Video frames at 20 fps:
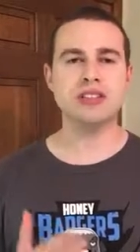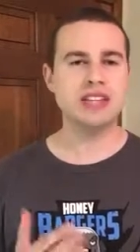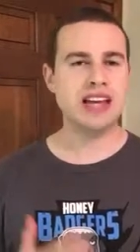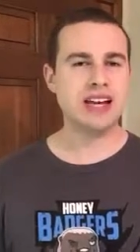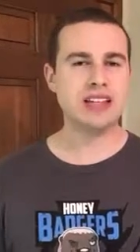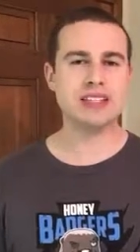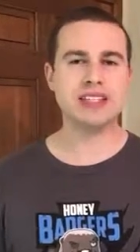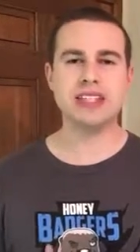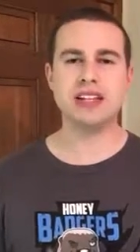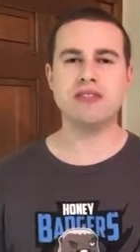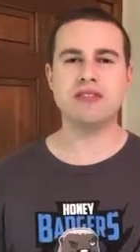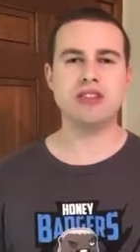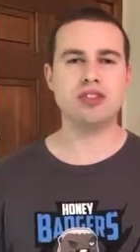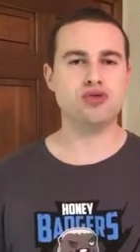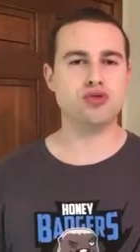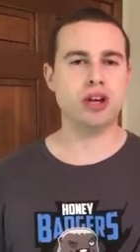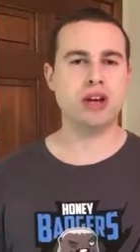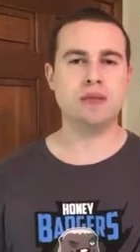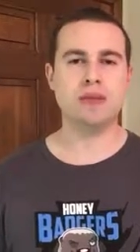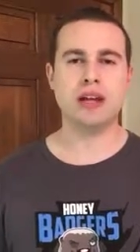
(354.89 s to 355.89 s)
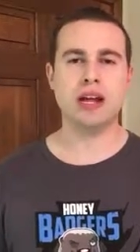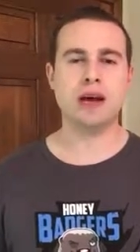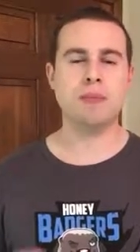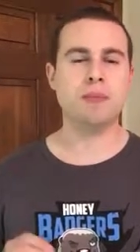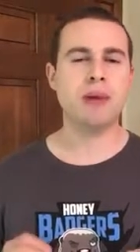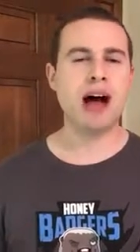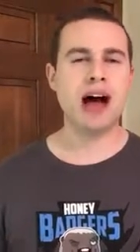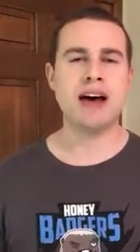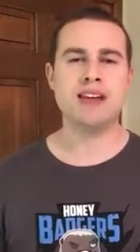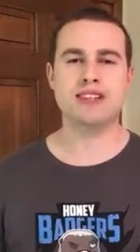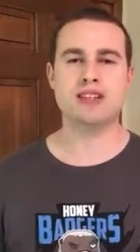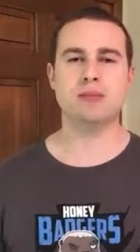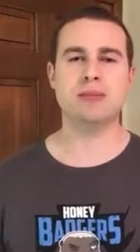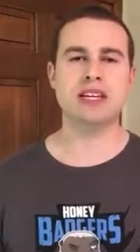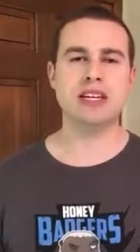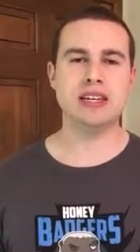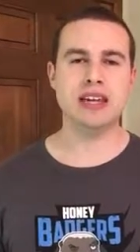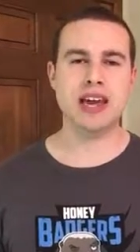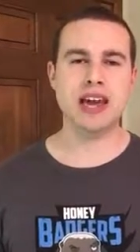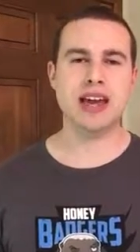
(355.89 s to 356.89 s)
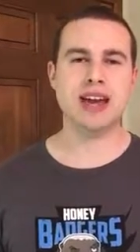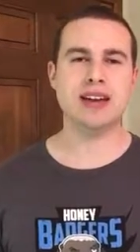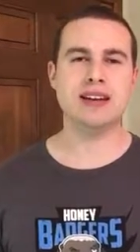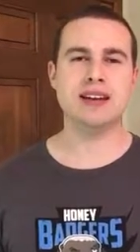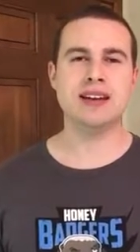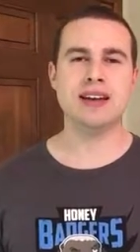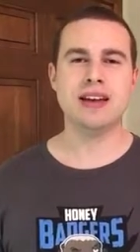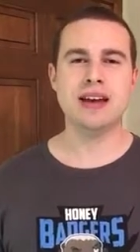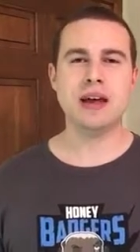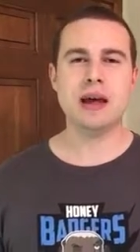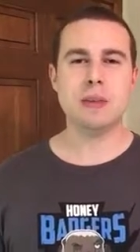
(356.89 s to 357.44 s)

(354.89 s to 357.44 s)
next Live the Dream that I possibly can